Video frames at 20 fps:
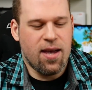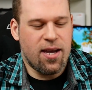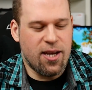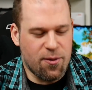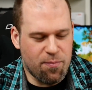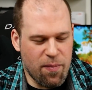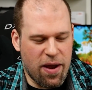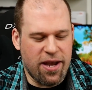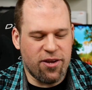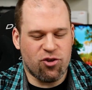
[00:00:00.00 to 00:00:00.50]

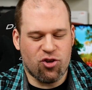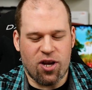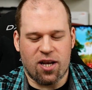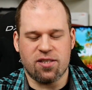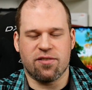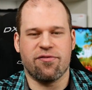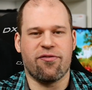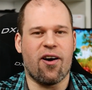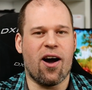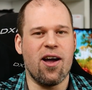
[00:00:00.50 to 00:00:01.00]
It may
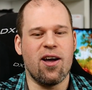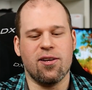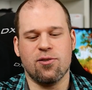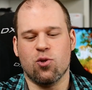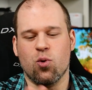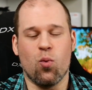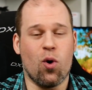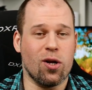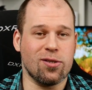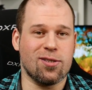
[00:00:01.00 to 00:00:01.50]
just fire
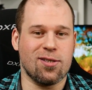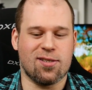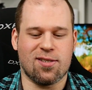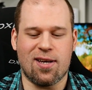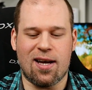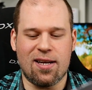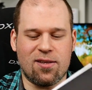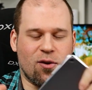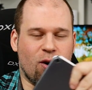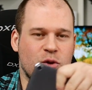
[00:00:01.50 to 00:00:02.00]
towards the
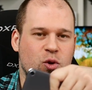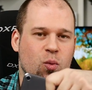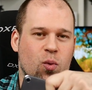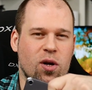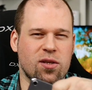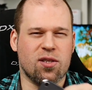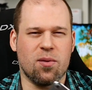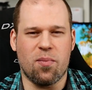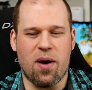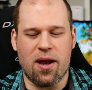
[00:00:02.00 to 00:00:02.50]
side or
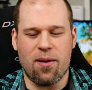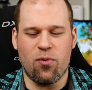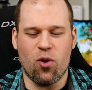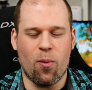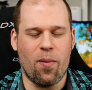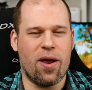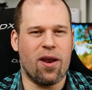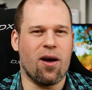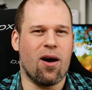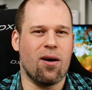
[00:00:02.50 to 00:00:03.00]
towards the bottom,
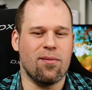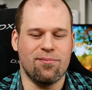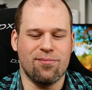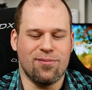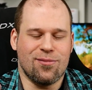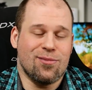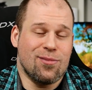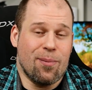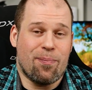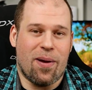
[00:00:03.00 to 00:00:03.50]
no matter,
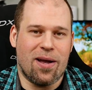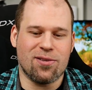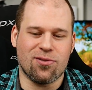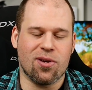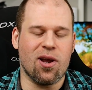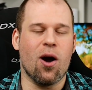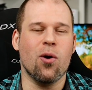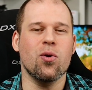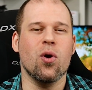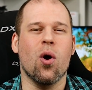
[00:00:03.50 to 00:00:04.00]
depends
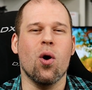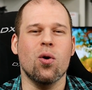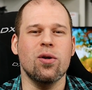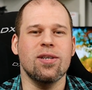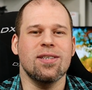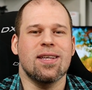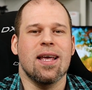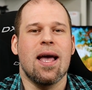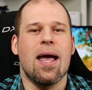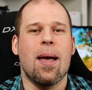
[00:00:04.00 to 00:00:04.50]
on how you
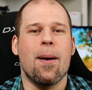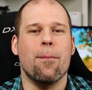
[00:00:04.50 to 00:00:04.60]
hold it.